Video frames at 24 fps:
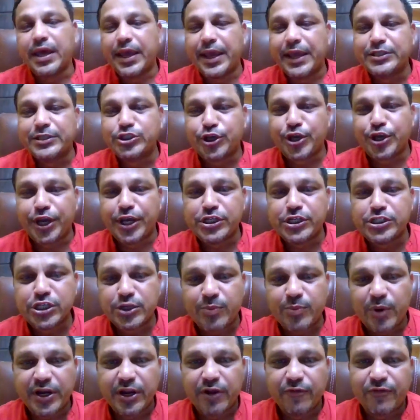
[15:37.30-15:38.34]
the
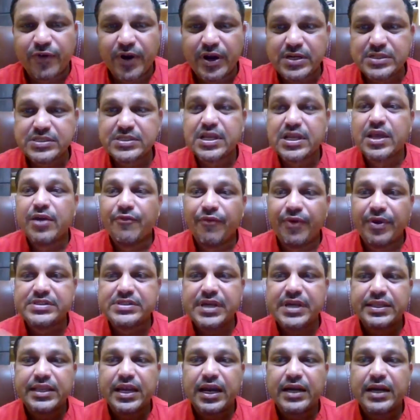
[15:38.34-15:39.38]
education, my dear friends. We
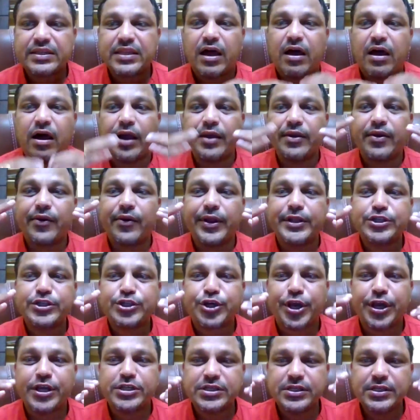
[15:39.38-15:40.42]
said that the higher
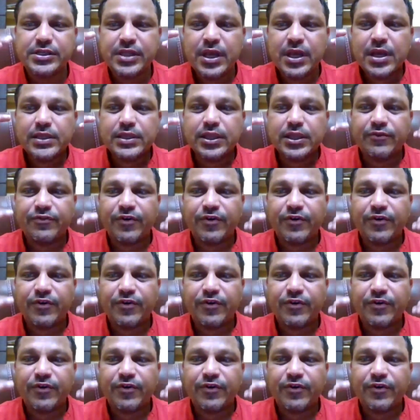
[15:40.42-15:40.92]
education,